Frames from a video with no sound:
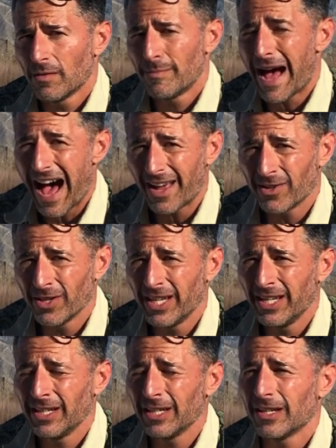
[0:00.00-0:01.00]

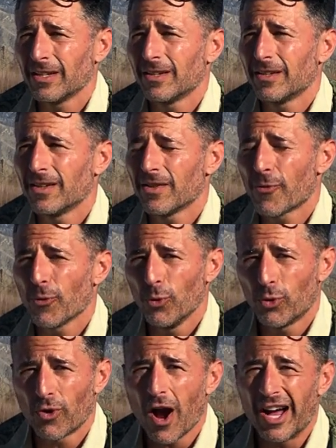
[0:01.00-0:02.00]
battling
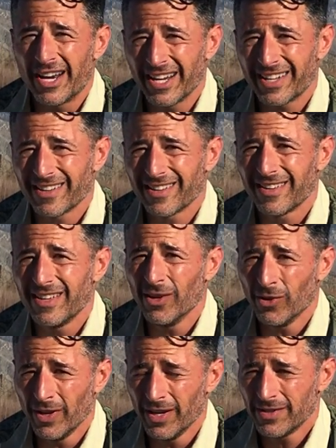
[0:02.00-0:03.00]
through chronic
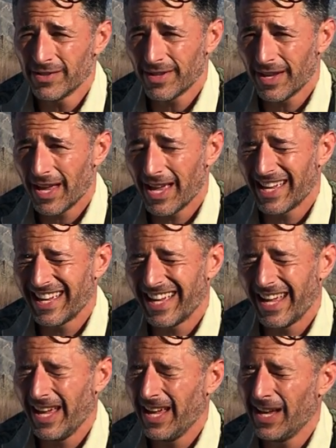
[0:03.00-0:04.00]
illness.
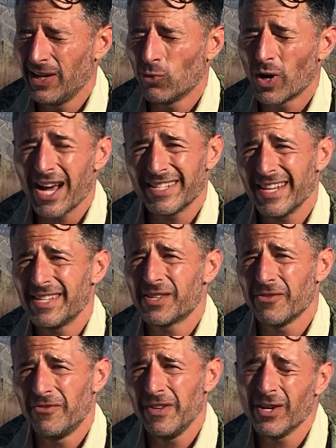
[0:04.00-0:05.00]
And when I say
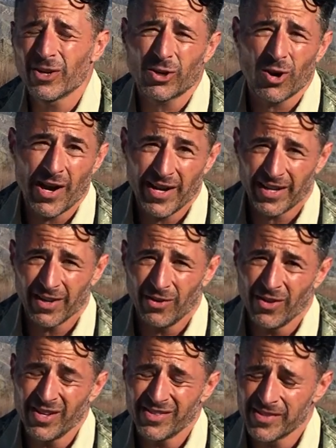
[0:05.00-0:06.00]
severe chronic
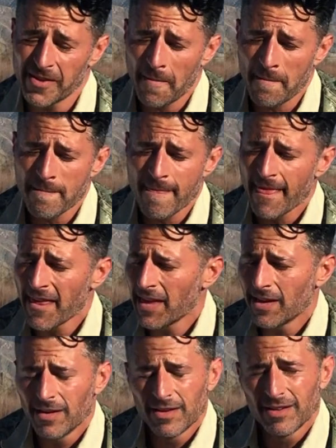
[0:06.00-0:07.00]
illness,
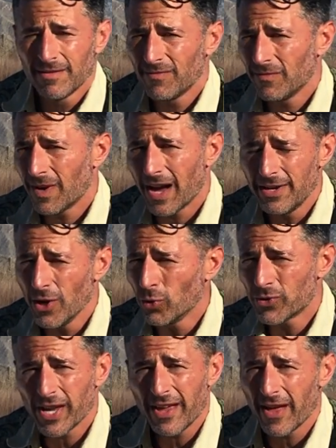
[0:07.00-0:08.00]
I
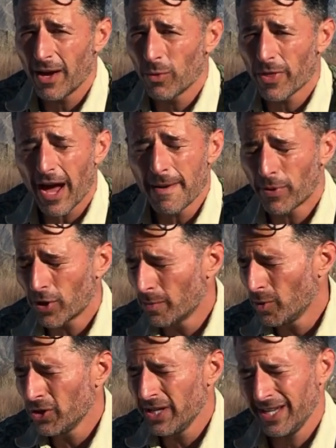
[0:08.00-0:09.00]
don't say that with
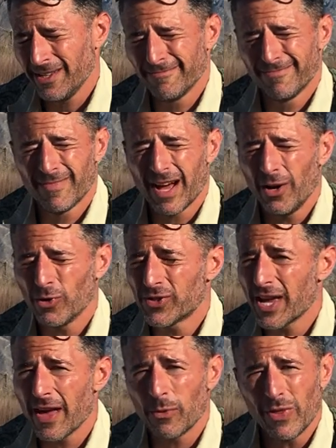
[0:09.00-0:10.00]
hyperbole. I don't
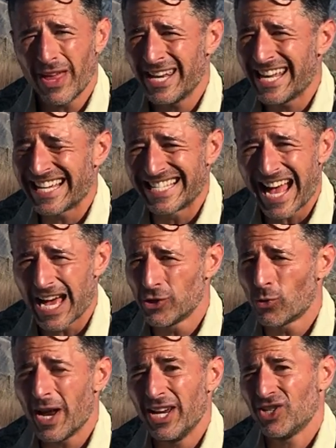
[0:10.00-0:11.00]
say that with any
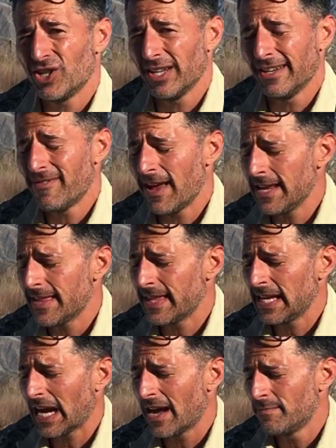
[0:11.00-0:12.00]
exaggeration. If
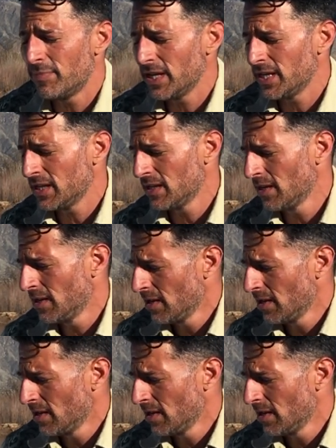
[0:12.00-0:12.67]
anything, I've been